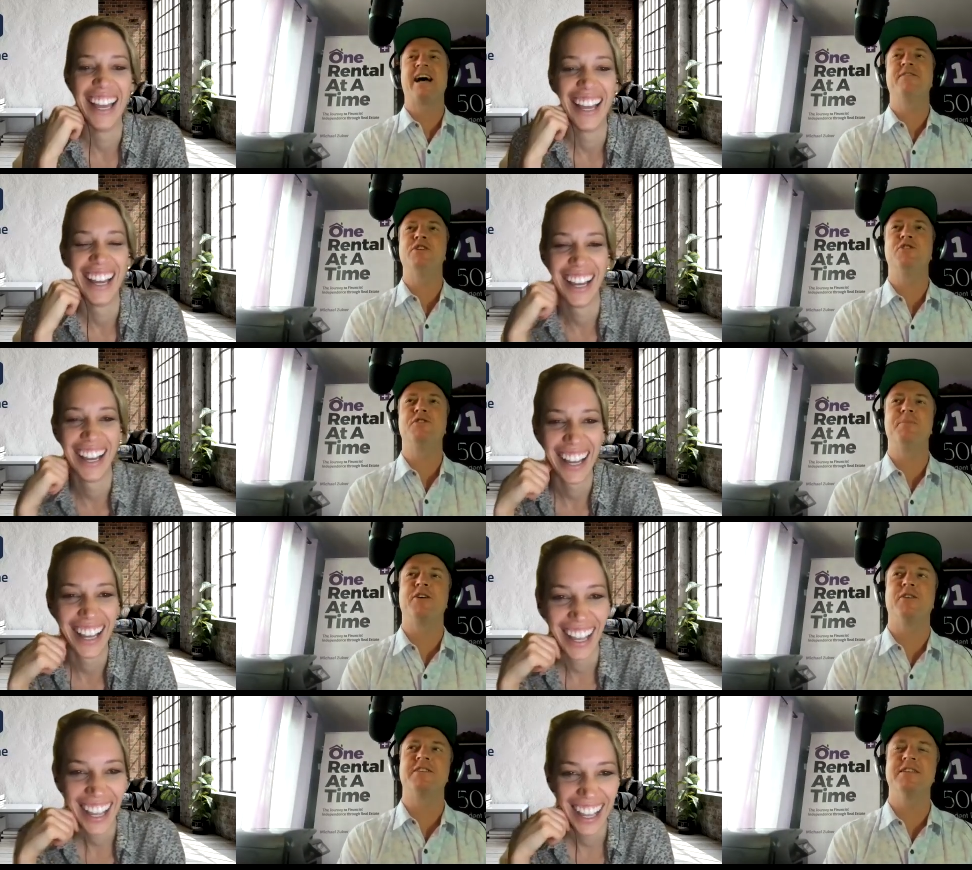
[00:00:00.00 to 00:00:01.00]
Speaker 1: Gavin Newsom, are
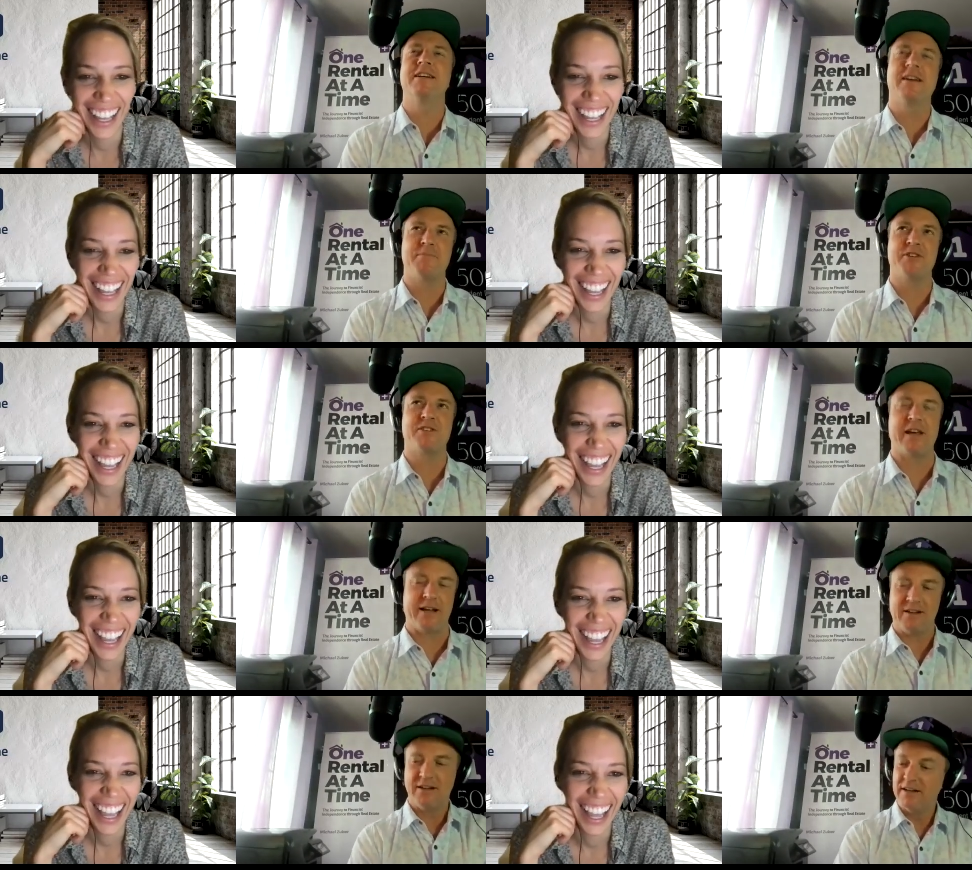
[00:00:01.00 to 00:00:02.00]
you listening? I'm just
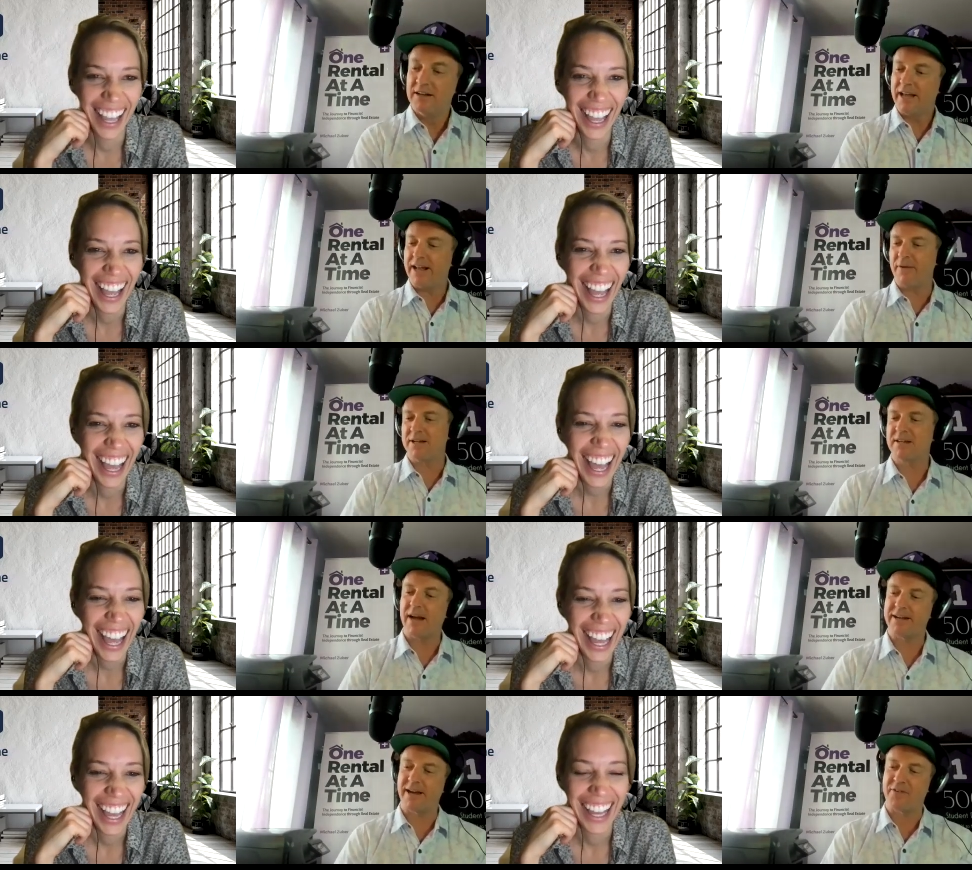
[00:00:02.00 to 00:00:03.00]
saying. Anyways,
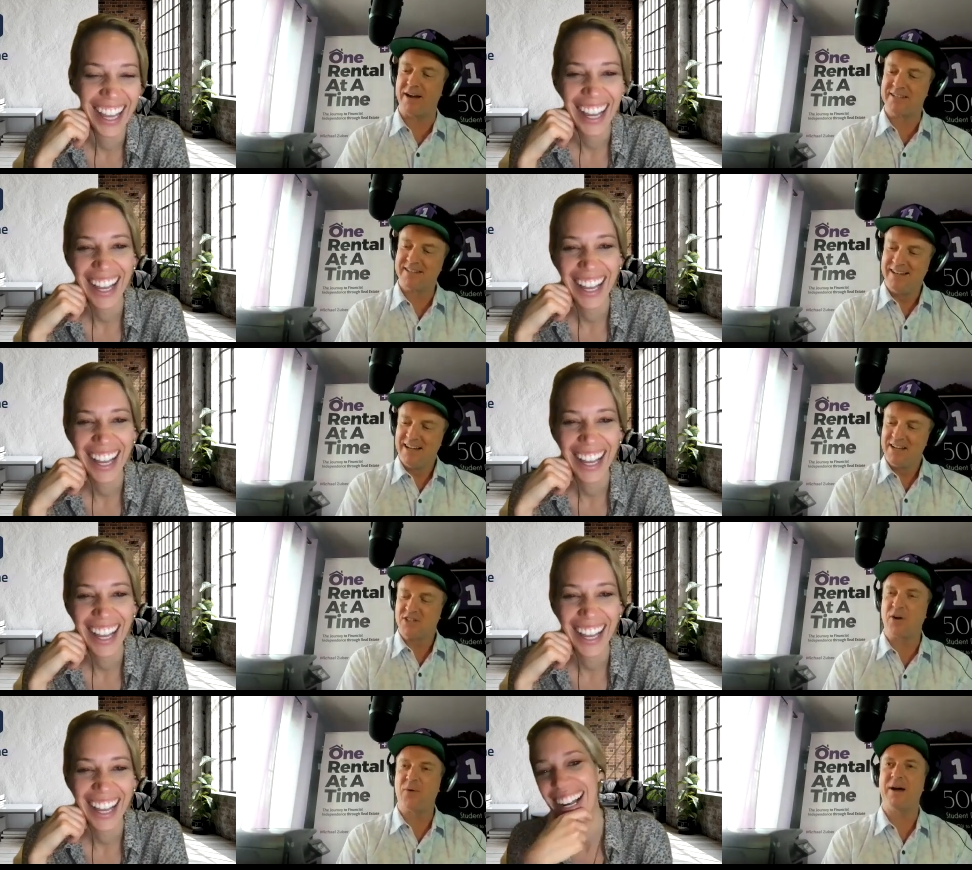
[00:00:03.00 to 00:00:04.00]
I digress.
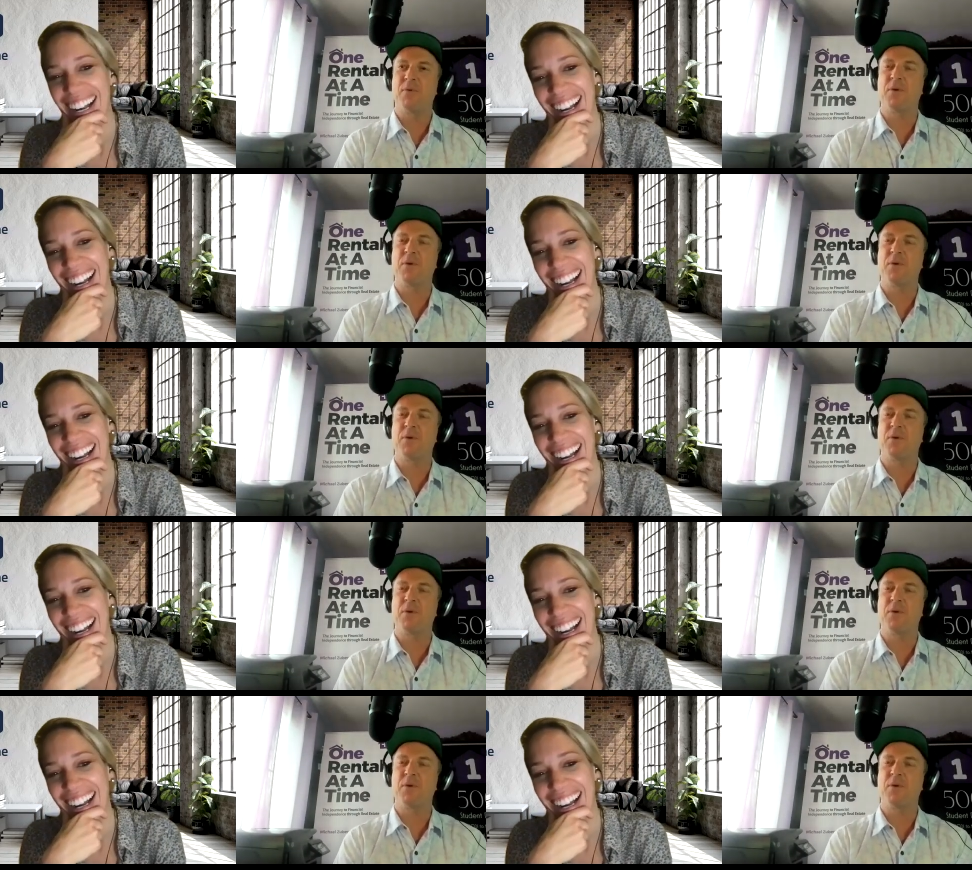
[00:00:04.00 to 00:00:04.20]
so uh,